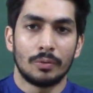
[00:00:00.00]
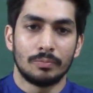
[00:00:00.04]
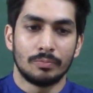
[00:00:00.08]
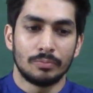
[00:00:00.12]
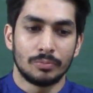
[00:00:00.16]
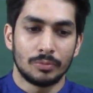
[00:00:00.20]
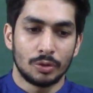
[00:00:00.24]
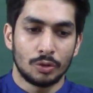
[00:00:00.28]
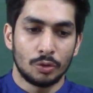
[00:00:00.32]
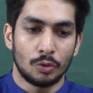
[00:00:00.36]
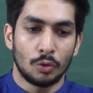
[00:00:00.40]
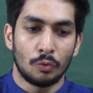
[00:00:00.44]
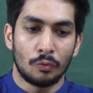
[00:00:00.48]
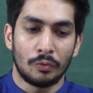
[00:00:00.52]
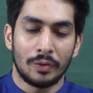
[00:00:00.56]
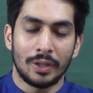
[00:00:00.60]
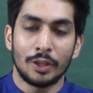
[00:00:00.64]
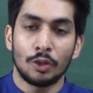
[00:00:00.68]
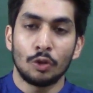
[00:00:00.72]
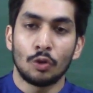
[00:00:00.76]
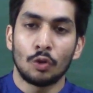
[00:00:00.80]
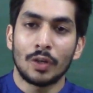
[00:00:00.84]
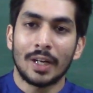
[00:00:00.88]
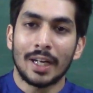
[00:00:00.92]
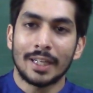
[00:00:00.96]
when
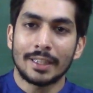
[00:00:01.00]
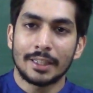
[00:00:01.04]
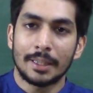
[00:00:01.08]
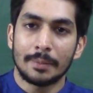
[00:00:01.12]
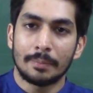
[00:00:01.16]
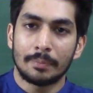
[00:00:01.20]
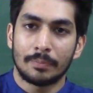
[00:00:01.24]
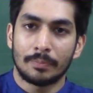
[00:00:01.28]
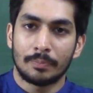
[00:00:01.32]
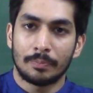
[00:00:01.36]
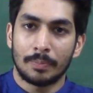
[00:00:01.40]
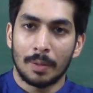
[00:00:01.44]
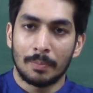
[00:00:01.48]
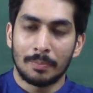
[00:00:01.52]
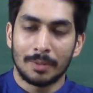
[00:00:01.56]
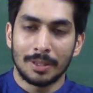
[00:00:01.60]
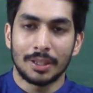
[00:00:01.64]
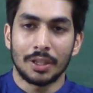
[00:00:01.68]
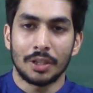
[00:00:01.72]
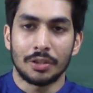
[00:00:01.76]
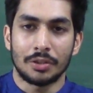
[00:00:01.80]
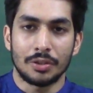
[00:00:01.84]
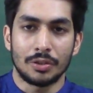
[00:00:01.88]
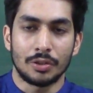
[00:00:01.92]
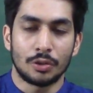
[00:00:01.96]
you look at the
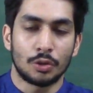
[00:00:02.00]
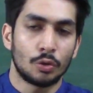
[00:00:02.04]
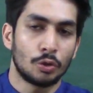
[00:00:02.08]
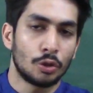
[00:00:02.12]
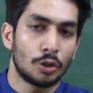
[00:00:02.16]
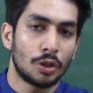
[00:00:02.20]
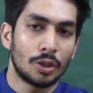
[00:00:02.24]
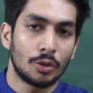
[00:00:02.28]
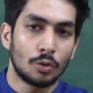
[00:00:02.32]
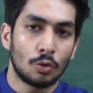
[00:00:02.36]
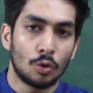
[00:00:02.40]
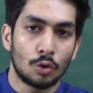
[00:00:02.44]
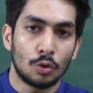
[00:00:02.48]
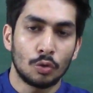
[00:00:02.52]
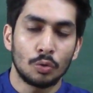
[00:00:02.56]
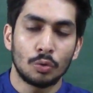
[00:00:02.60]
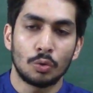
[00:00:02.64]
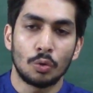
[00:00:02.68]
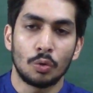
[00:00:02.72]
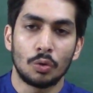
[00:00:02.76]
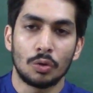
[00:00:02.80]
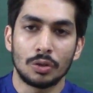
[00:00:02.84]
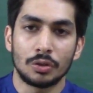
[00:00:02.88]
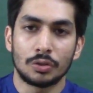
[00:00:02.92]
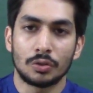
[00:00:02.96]
publication, so you can go to
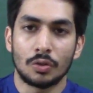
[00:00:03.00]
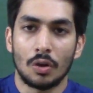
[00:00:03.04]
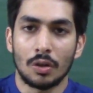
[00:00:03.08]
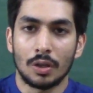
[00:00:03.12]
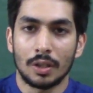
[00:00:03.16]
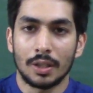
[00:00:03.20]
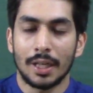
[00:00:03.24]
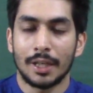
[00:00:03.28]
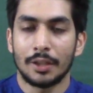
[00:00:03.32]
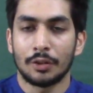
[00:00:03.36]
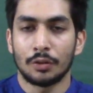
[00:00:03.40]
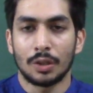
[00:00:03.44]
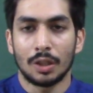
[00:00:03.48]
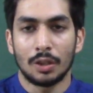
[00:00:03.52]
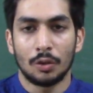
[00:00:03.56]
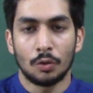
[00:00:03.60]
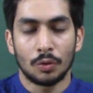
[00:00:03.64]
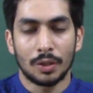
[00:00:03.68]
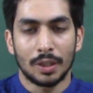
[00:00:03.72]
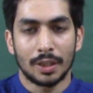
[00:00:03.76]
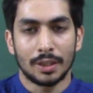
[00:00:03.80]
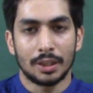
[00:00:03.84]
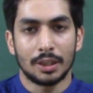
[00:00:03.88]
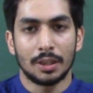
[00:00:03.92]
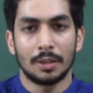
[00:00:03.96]
Google Scholar and you can
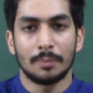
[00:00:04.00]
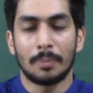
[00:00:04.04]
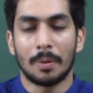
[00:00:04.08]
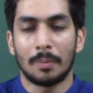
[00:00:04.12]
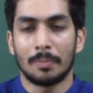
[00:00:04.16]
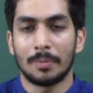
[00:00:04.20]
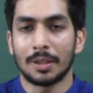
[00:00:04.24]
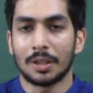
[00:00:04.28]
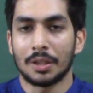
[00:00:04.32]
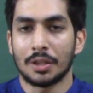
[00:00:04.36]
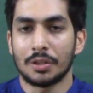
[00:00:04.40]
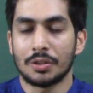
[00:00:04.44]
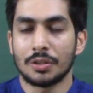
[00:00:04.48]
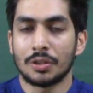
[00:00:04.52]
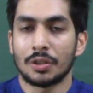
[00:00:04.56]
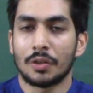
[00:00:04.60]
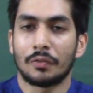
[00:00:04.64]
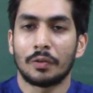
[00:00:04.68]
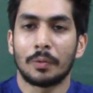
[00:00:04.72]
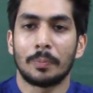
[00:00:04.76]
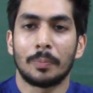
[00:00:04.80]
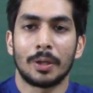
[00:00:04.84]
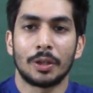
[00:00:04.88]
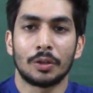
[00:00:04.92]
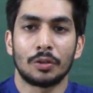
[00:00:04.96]
look at the publications
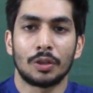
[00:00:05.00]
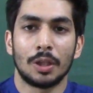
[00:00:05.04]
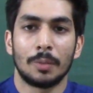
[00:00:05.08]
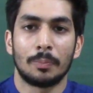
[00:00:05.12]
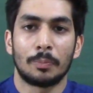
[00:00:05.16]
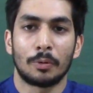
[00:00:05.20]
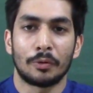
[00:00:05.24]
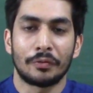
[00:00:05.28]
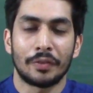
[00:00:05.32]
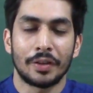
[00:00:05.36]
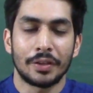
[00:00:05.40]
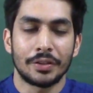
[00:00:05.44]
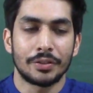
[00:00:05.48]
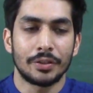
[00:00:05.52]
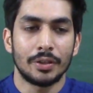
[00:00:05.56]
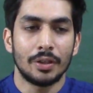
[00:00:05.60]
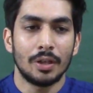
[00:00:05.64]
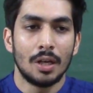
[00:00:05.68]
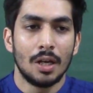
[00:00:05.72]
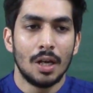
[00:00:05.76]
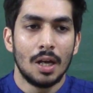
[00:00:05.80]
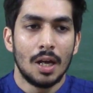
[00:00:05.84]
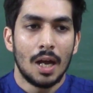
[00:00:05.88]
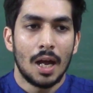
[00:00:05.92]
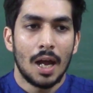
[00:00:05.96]
of a particular professor.
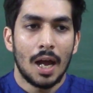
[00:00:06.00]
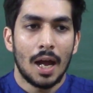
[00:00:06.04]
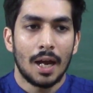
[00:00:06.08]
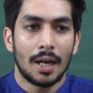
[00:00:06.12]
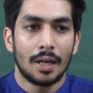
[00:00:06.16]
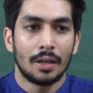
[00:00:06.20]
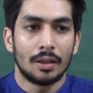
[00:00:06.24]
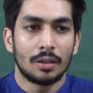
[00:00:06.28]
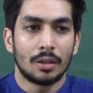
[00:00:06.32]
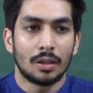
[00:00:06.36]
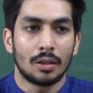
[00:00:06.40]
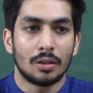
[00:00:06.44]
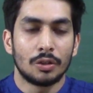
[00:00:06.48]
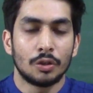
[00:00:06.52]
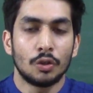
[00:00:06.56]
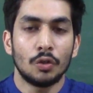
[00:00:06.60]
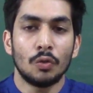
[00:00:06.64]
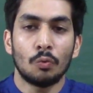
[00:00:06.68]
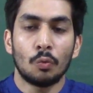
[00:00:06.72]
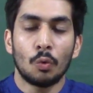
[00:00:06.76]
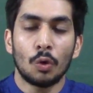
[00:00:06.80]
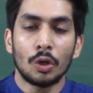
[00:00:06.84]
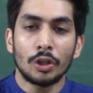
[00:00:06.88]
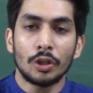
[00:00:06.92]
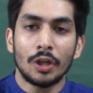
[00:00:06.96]
And you,
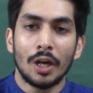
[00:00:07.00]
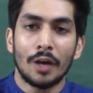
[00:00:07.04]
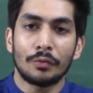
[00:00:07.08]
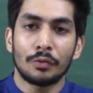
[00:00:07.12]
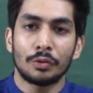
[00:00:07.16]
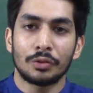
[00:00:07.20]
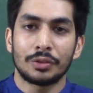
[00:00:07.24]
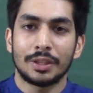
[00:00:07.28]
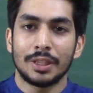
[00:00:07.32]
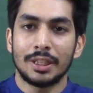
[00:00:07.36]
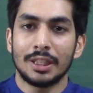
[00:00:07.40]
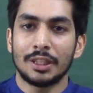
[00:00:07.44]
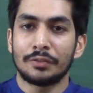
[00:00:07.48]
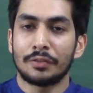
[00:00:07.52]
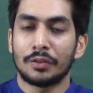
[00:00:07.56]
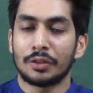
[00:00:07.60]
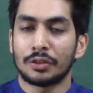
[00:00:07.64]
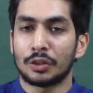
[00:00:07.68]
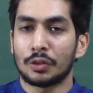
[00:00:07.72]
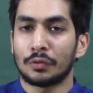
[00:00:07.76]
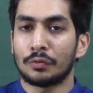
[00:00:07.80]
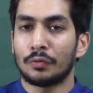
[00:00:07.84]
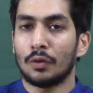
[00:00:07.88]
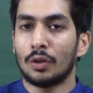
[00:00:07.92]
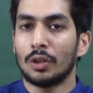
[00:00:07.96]
what you have to see is,
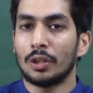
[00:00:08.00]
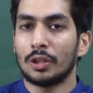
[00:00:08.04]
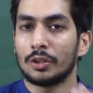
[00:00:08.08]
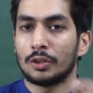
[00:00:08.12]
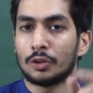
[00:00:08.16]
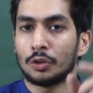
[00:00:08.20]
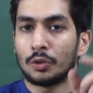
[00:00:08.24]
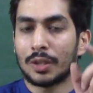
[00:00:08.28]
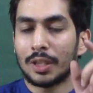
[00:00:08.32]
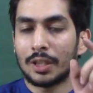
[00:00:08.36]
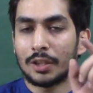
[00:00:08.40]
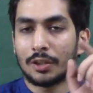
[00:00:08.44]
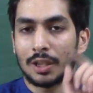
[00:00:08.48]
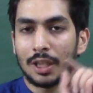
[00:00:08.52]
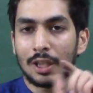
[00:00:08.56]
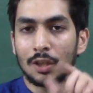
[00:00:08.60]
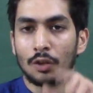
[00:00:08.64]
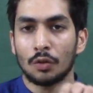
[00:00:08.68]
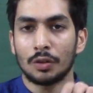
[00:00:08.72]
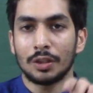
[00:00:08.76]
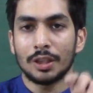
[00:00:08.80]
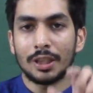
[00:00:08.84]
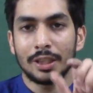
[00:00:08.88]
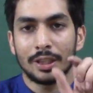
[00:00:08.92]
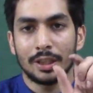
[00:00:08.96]
first of all, you can click
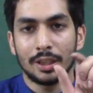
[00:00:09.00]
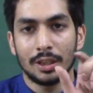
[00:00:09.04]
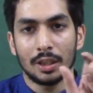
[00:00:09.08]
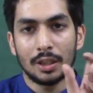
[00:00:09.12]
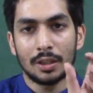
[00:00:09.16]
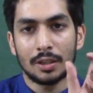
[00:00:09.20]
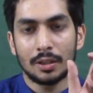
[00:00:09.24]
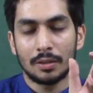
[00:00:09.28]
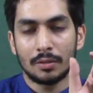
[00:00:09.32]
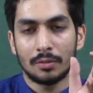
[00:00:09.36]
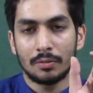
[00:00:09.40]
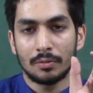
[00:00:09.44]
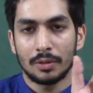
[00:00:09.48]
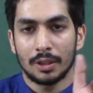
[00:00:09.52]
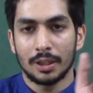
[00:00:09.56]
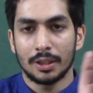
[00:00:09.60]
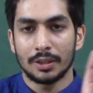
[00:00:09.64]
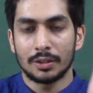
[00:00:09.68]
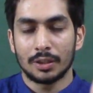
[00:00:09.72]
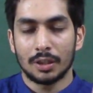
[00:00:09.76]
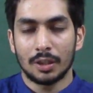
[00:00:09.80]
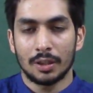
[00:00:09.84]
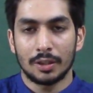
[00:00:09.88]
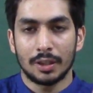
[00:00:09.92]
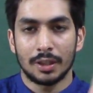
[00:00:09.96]
on the year.
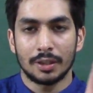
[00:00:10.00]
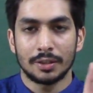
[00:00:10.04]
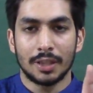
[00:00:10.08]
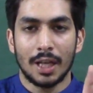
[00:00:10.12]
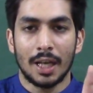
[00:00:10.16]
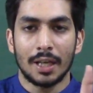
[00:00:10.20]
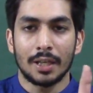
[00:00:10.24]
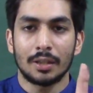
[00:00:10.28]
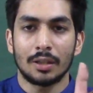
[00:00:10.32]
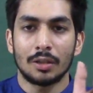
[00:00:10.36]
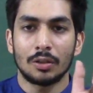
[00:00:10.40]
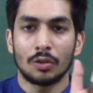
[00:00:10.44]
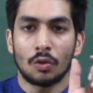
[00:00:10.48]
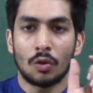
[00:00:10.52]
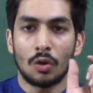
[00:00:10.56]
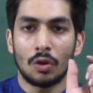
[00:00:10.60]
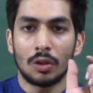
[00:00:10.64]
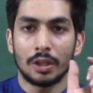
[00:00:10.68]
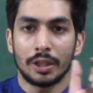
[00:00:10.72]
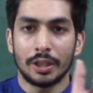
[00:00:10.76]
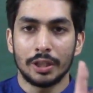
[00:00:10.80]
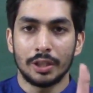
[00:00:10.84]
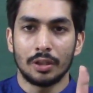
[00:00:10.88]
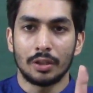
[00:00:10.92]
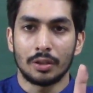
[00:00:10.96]
There's an icon
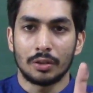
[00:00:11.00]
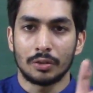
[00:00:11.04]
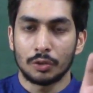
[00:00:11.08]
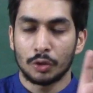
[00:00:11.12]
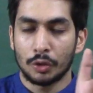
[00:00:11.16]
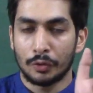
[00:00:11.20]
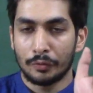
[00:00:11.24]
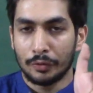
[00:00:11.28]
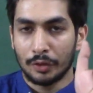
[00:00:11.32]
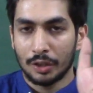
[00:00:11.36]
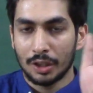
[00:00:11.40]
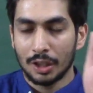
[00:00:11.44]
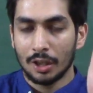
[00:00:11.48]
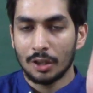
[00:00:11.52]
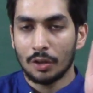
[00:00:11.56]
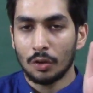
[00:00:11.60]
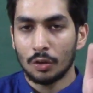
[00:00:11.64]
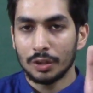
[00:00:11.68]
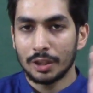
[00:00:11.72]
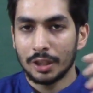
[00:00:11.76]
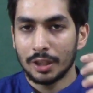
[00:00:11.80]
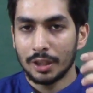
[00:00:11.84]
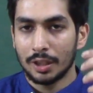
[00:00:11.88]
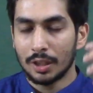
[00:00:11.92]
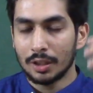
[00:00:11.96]
called year. So if you click
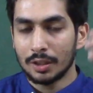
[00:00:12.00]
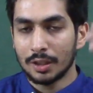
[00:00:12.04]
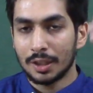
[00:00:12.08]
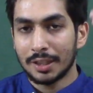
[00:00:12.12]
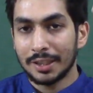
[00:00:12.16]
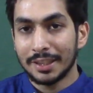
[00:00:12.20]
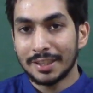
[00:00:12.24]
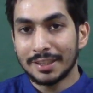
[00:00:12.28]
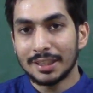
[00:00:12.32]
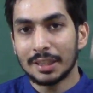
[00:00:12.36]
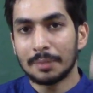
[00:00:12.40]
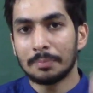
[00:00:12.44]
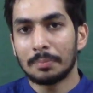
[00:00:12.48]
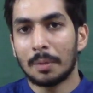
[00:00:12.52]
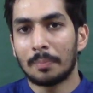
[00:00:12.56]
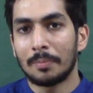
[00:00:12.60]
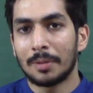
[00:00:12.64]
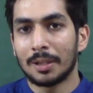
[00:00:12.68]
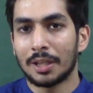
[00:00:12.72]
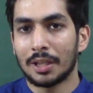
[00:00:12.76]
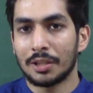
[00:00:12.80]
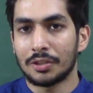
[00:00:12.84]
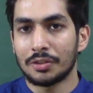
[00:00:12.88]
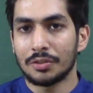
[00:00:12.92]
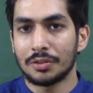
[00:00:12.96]
on the year, the recent
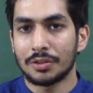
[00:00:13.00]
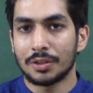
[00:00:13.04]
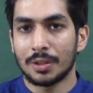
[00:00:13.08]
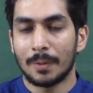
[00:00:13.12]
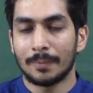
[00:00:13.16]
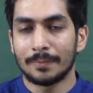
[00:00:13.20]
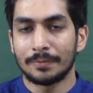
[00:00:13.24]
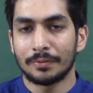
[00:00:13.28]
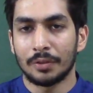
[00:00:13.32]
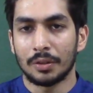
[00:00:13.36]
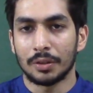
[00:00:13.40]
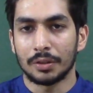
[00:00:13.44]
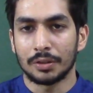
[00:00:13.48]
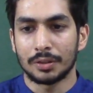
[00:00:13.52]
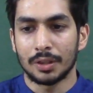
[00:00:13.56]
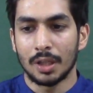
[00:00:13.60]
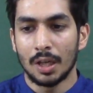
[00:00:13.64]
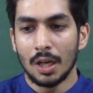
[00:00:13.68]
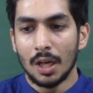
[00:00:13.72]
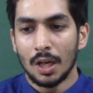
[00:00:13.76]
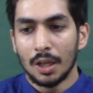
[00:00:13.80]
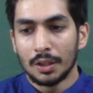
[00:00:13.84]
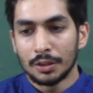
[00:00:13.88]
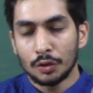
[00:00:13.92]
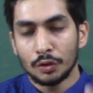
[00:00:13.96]
publications come first.
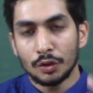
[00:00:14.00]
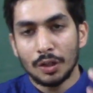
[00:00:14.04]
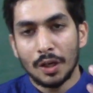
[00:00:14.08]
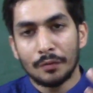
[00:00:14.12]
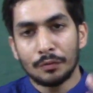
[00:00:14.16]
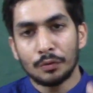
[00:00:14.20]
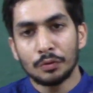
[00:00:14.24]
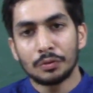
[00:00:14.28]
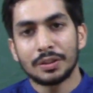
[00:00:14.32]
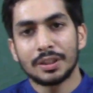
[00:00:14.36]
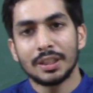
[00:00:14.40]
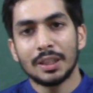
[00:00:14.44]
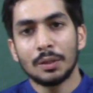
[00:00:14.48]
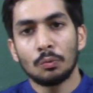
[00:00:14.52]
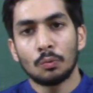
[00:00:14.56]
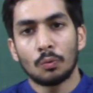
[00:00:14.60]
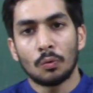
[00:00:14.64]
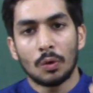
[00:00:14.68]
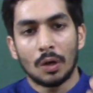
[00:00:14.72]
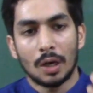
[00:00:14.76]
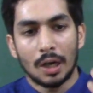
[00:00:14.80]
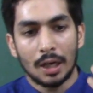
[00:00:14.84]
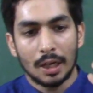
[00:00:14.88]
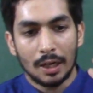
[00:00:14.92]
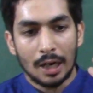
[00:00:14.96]
So you have to see
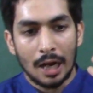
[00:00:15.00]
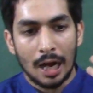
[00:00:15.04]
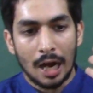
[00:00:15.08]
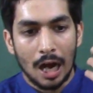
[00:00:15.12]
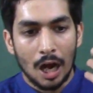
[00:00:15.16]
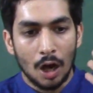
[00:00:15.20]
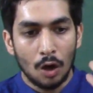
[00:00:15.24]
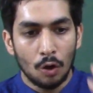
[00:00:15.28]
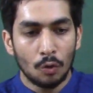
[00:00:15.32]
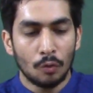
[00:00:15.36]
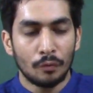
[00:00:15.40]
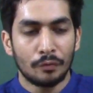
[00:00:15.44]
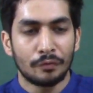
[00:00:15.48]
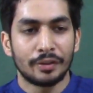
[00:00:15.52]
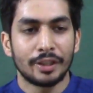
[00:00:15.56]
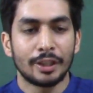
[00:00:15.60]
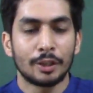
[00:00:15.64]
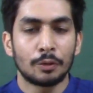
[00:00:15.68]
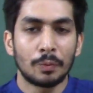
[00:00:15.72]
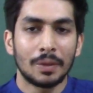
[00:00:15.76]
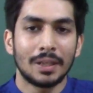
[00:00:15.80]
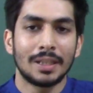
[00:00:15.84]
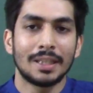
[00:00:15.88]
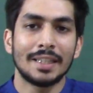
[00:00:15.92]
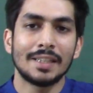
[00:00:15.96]
how
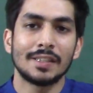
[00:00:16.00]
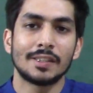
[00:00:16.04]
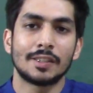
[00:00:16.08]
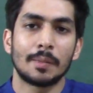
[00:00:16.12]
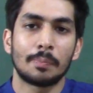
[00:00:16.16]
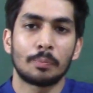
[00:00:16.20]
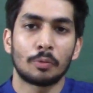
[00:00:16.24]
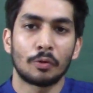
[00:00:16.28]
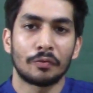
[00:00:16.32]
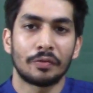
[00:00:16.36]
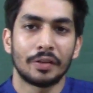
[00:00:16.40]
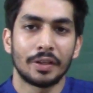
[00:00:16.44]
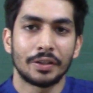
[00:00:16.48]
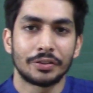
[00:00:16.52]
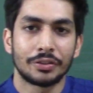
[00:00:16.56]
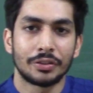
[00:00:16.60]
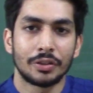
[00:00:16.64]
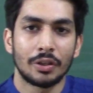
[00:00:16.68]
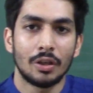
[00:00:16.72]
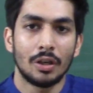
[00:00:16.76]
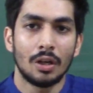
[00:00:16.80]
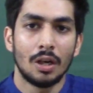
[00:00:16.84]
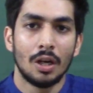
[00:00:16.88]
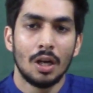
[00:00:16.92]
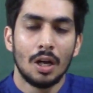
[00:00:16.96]
frequently is the
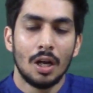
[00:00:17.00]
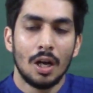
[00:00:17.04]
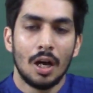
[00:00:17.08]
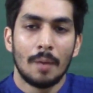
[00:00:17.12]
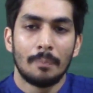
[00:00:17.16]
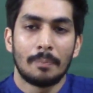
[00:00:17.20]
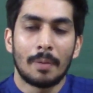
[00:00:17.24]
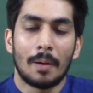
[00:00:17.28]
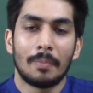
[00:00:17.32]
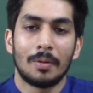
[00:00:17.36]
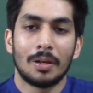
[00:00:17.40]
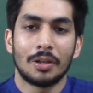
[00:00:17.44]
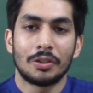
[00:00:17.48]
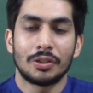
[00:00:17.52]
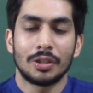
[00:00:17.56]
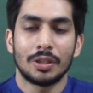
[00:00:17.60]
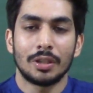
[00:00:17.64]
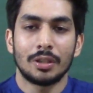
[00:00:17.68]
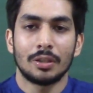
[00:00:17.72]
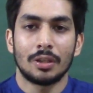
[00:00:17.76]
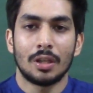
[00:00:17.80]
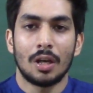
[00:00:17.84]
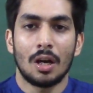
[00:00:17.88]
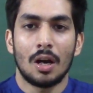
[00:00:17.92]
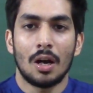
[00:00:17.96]
professor
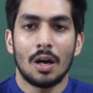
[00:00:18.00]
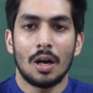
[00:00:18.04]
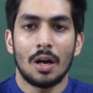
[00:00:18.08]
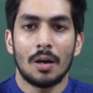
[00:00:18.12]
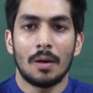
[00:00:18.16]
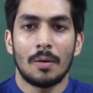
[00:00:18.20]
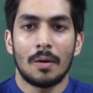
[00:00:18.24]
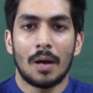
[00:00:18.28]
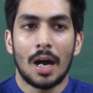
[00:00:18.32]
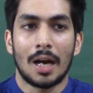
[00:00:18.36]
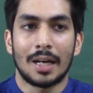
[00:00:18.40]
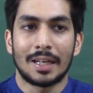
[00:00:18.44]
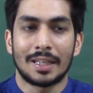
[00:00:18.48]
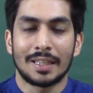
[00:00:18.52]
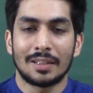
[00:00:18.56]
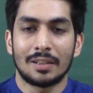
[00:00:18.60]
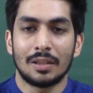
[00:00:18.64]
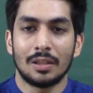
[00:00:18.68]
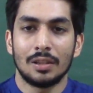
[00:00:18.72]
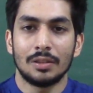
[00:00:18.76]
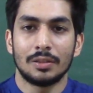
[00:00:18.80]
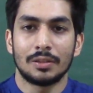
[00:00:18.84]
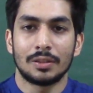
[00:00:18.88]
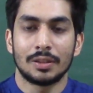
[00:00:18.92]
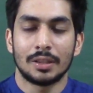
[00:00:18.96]
publishing the
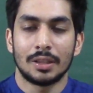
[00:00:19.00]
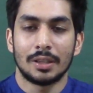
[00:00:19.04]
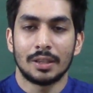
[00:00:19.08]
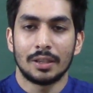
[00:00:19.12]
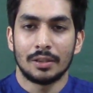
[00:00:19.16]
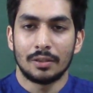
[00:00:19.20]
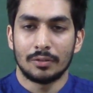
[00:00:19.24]
articles.